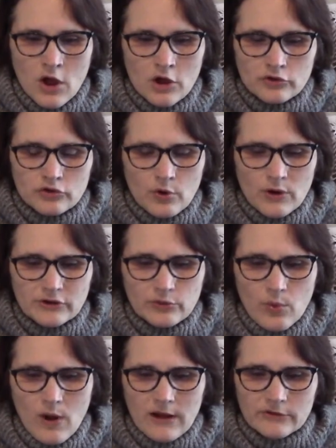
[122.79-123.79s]
George
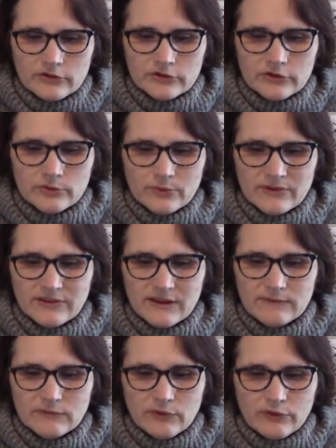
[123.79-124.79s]
Washington
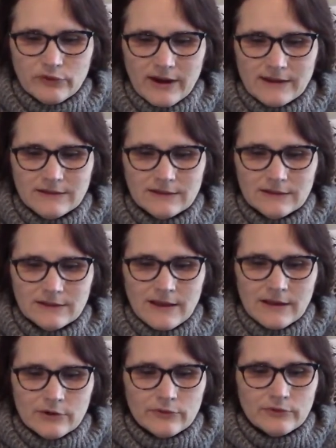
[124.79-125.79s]
received a frantic
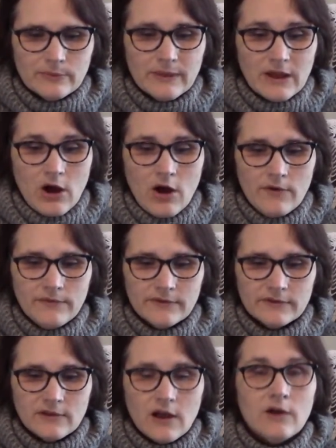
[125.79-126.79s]
letter from the
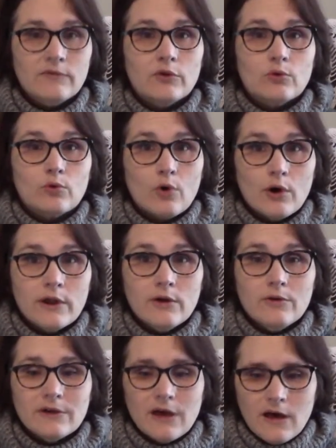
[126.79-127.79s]
office of the
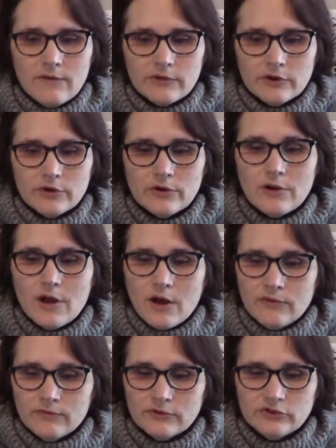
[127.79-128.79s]
Royal Governor
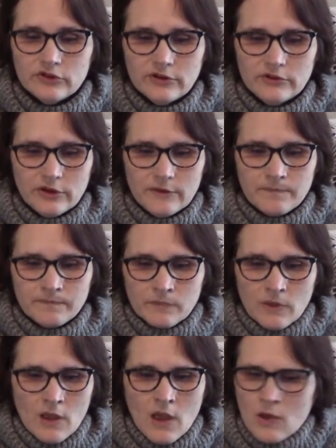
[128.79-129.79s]
of Virginia.
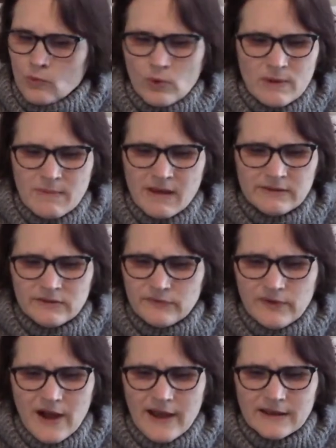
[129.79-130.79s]
"We must
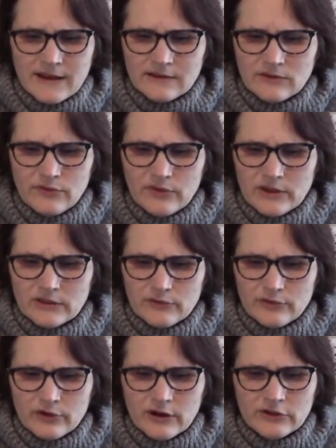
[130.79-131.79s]
fight and defeat the
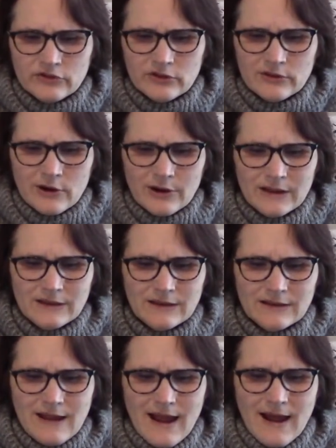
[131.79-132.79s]
French and their
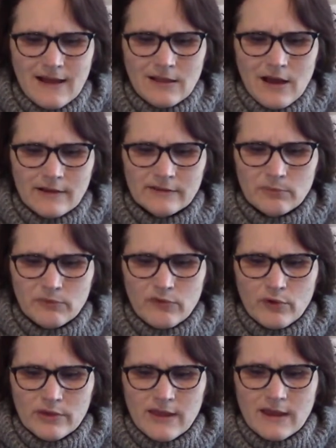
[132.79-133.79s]
Indian allies
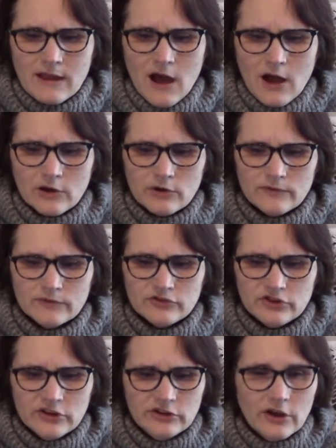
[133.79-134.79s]
before they conquer
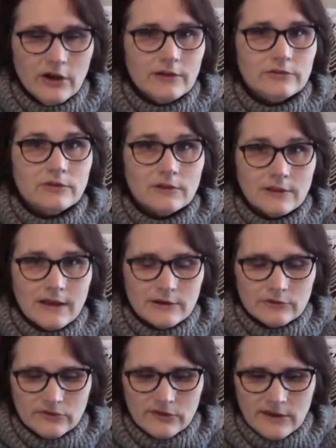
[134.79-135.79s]
Virginia," the
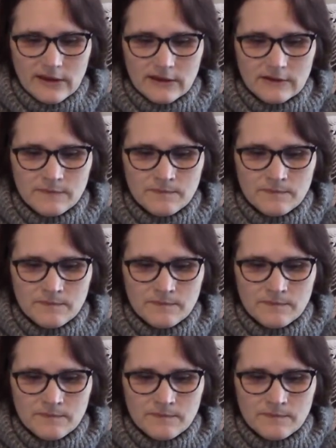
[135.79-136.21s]
letter said.